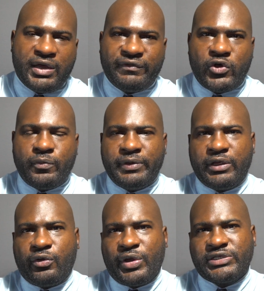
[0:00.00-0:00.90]
of
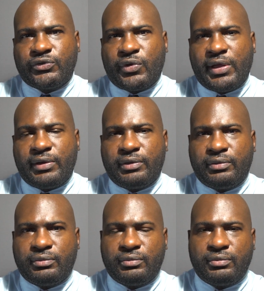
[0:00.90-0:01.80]
opening a restaurant.
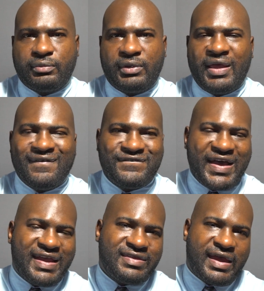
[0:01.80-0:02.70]

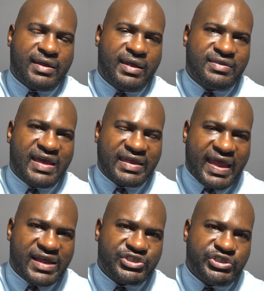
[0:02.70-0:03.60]
Find that
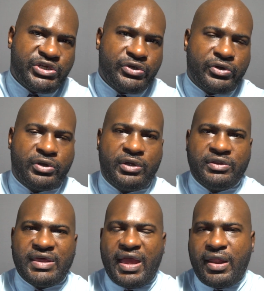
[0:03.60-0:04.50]
cashier
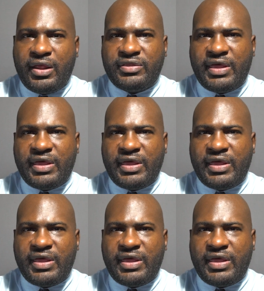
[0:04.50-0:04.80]
that